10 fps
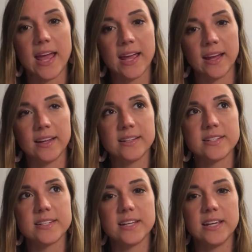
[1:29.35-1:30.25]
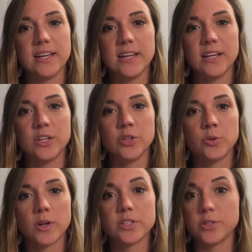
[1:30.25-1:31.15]
And he
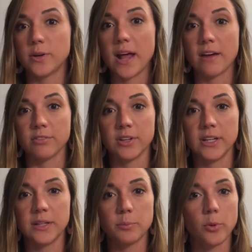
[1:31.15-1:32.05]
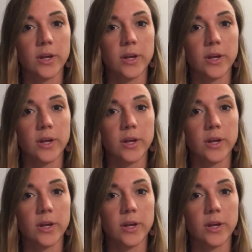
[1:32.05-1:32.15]
knew what to do at every